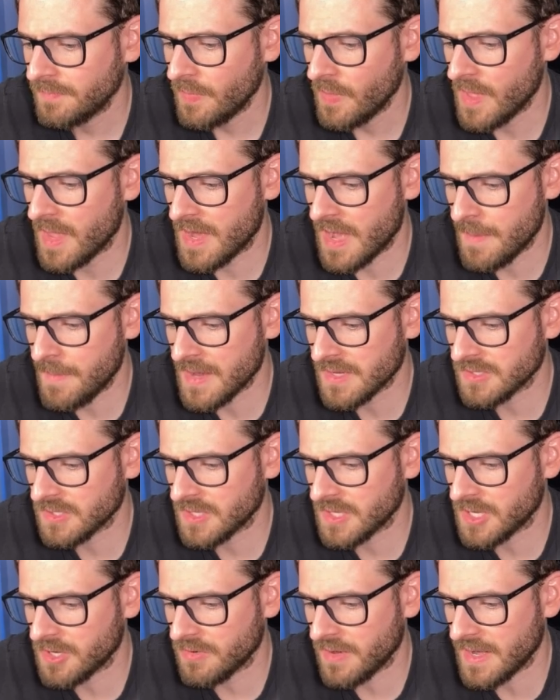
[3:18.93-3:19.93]
And I
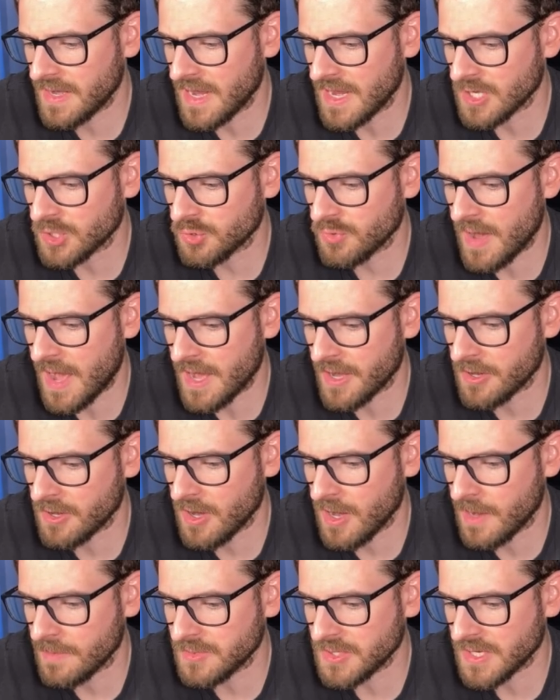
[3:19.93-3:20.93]
basically create a tracker
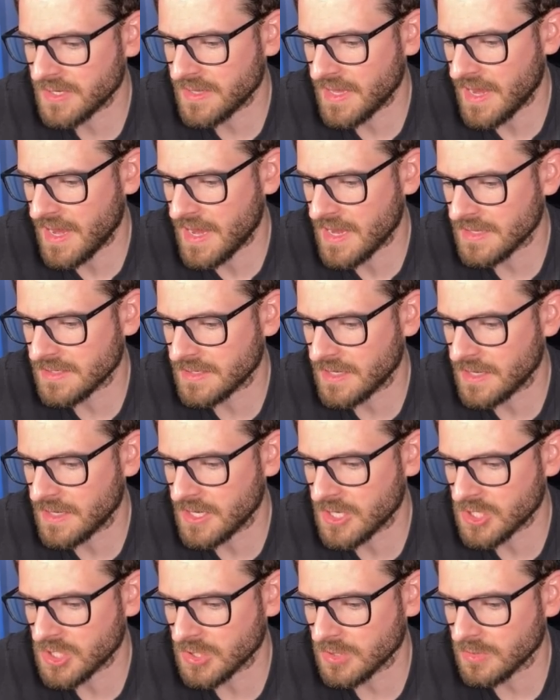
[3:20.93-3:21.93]
object that has an
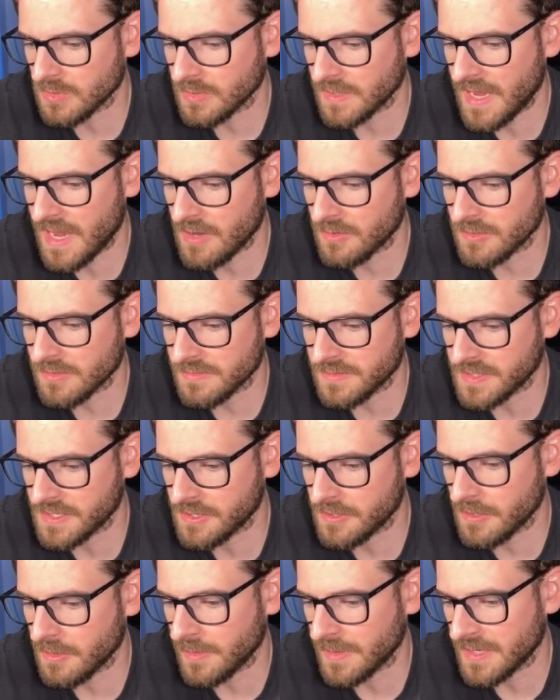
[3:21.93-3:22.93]
initial count of
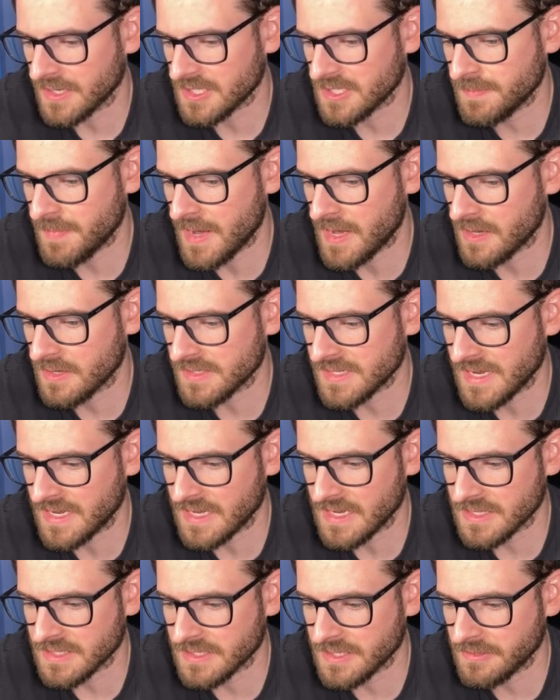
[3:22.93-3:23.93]
zero and expires
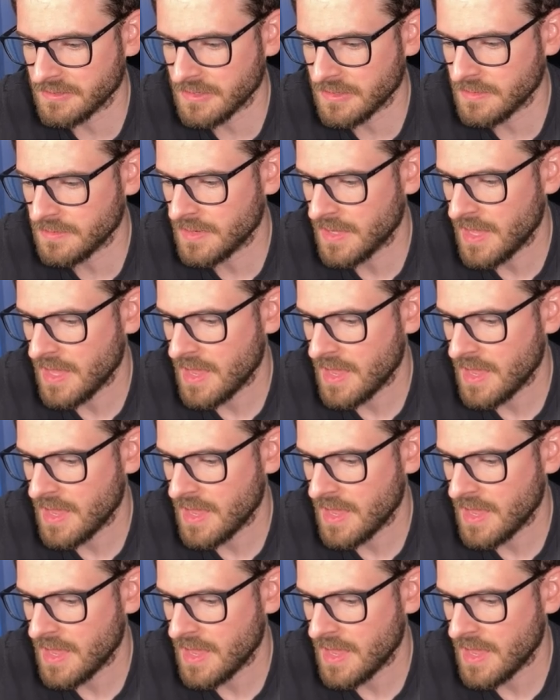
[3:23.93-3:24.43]
at zero.